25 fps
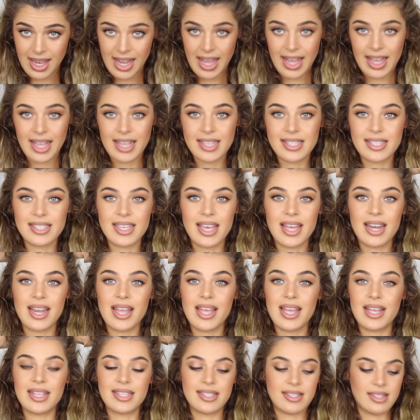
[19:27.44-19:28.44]
like I
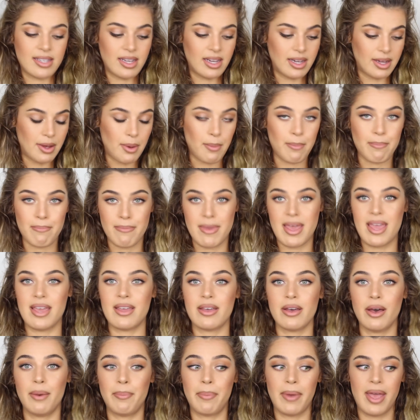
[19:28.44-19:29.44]
said it's a
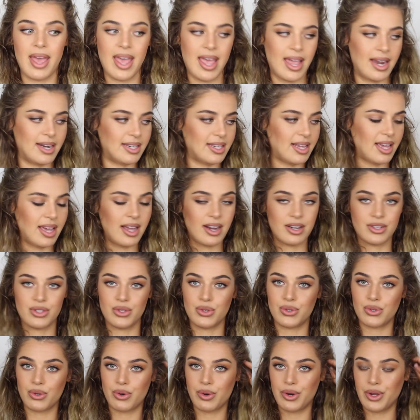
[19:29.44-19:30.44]
makeup and hair
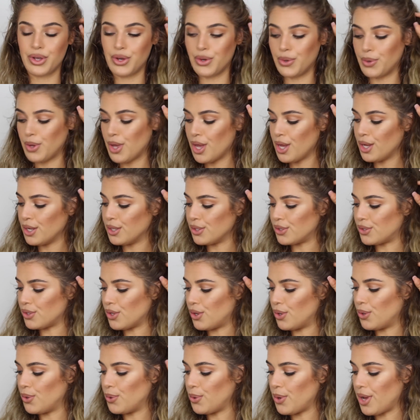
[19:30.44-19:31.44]
tutorial
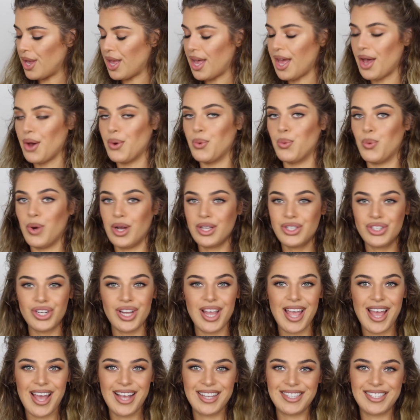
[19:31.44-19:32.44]
so what
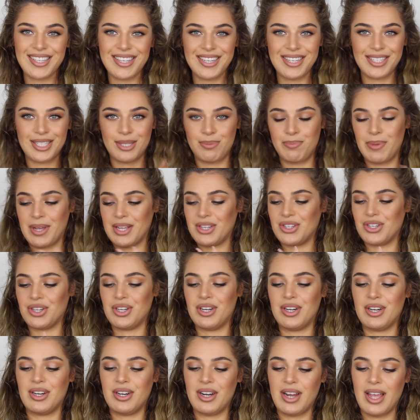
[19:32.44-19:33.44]
she has in this
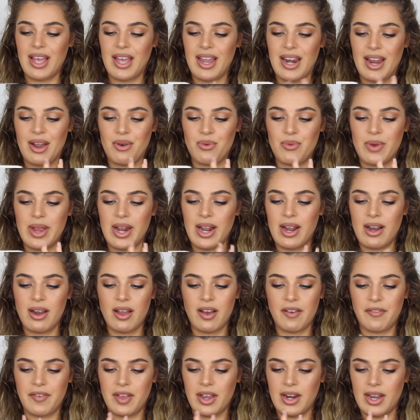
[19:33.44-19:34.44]
picture and I really
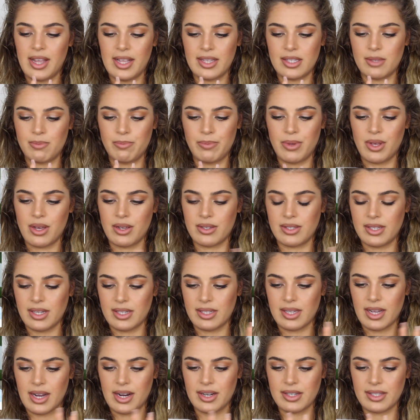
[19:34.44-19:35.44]
love it is
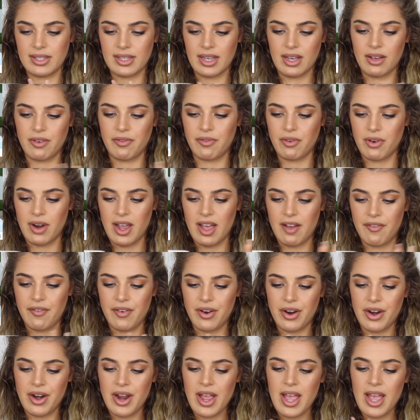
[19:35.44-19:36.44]
Beyonce's hairstyle
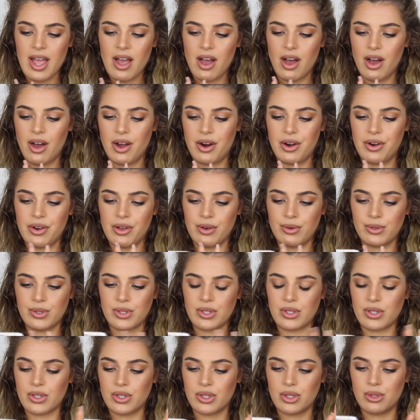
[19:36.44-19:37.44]
forever are
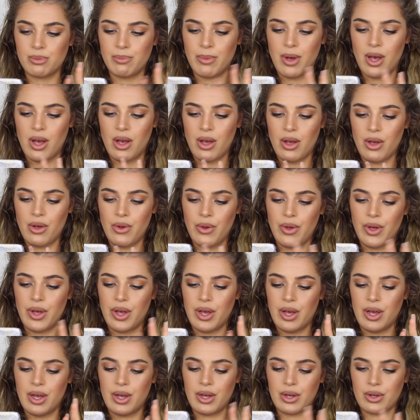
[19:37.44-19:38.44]
those small
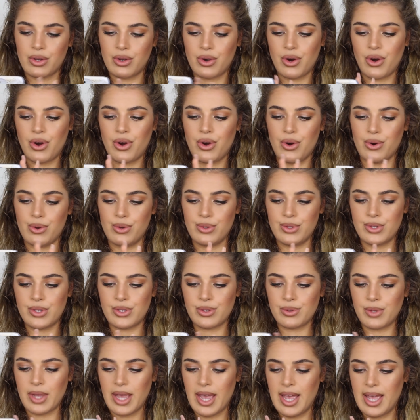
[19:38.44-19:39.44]
uh,
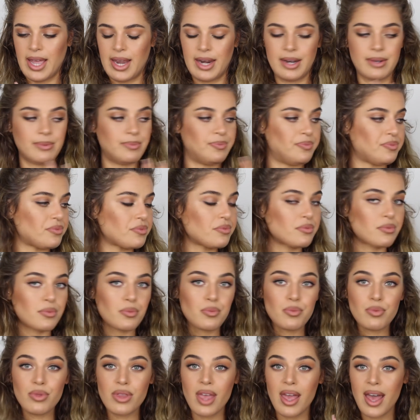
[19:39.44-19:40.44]
curls and
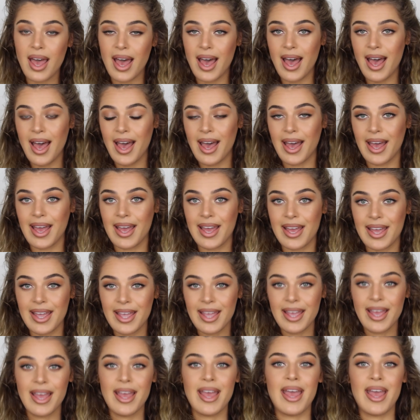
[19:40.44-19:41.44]
I